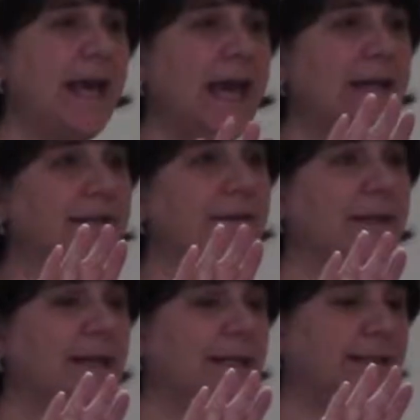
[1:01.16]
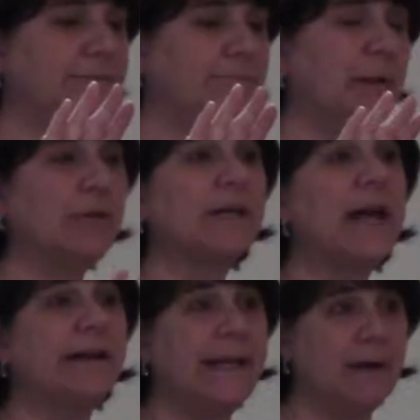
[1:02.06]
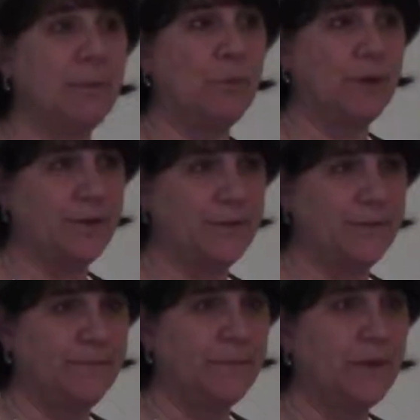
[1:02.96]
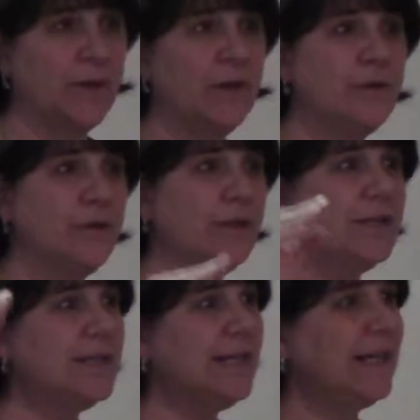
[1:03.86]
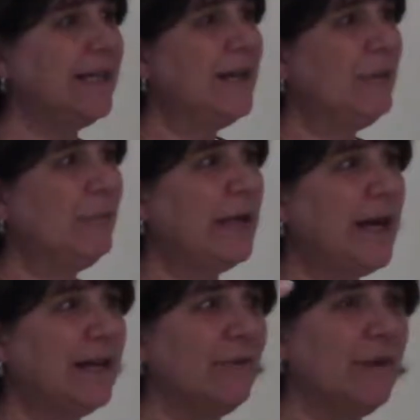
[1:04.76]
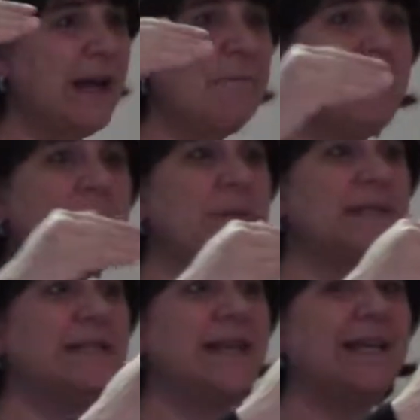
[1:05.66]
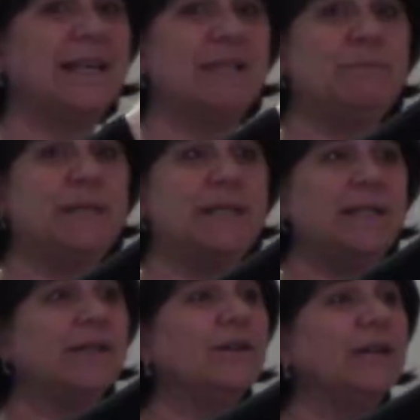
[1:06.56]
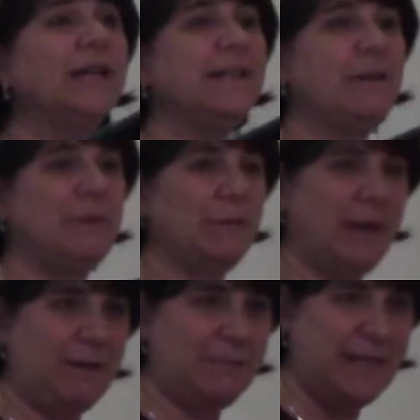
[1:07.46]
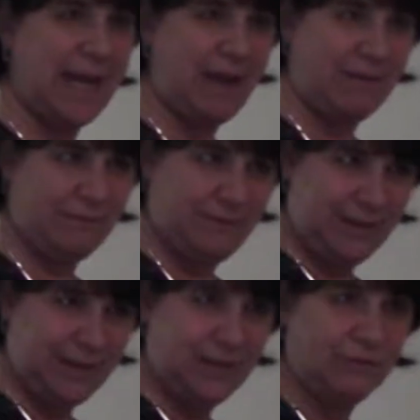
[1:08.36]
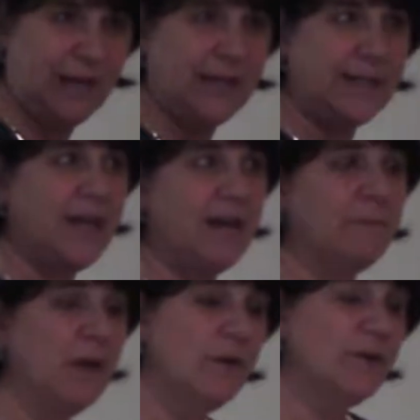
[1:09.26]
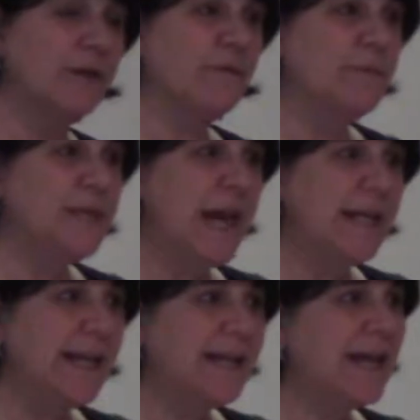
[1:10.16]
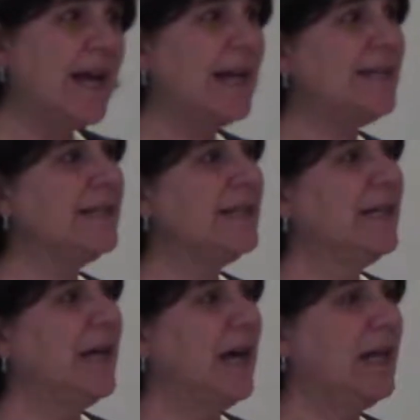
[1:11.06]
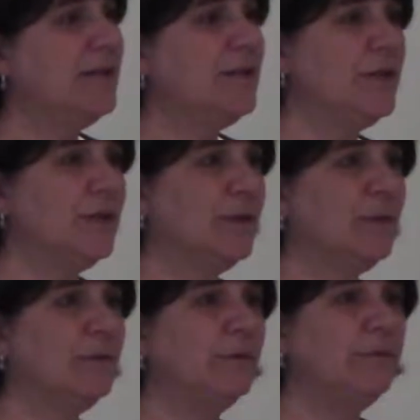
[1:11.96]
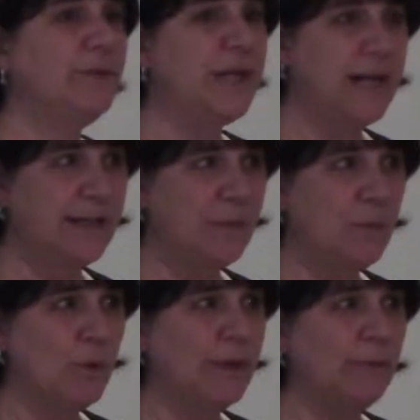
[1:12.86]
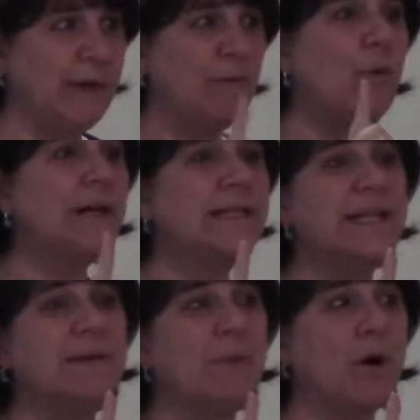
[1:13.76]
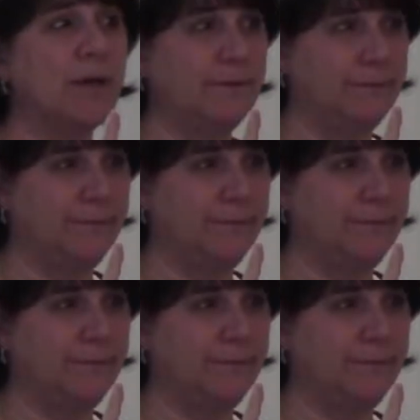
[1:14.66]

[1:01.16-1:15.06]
at Butler County Airport. So you can see we kind of ramp up as the day gets busier, and then we ramp down until nighttime. So from 10 at night until 10 in the morning, we have one team on,